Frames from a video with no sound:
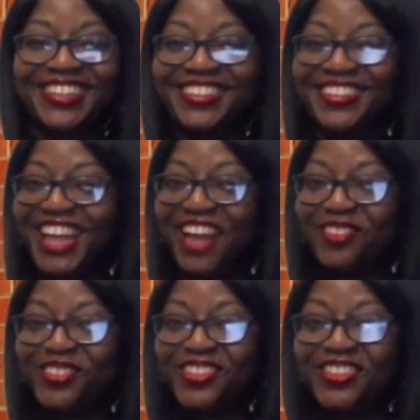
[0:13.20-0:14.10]
good
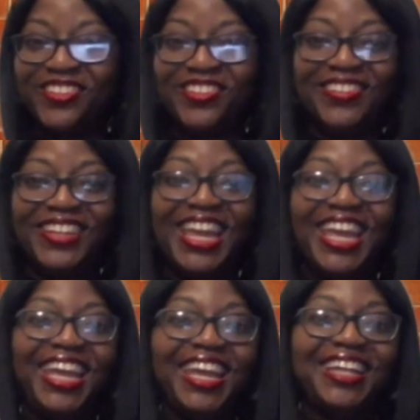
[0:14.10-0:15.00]
afternoon,
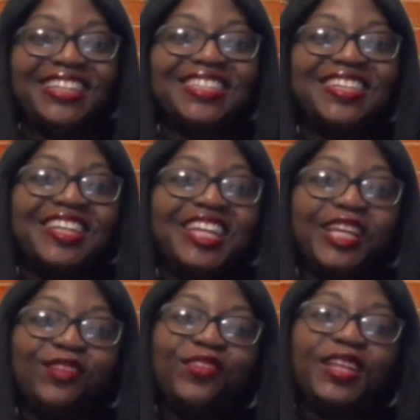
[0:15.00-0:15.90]
and good
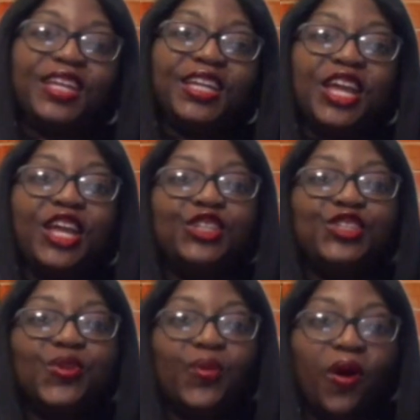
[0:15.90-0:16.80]
evening
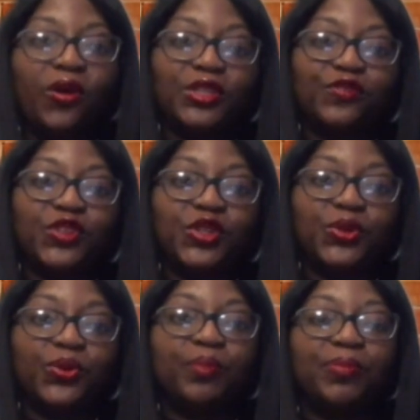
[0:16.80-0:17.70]
to all of
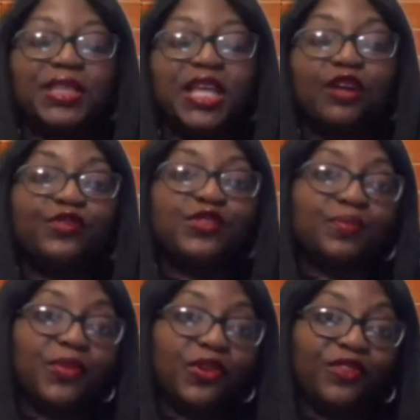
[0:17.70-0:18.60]
you beloved
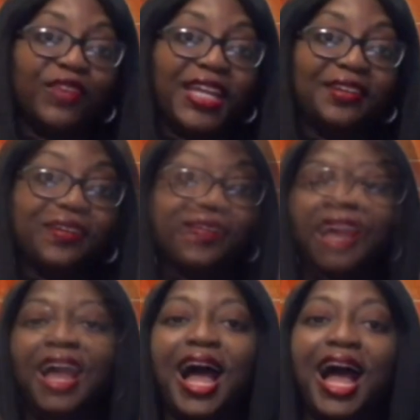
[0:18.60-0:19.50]
motivators.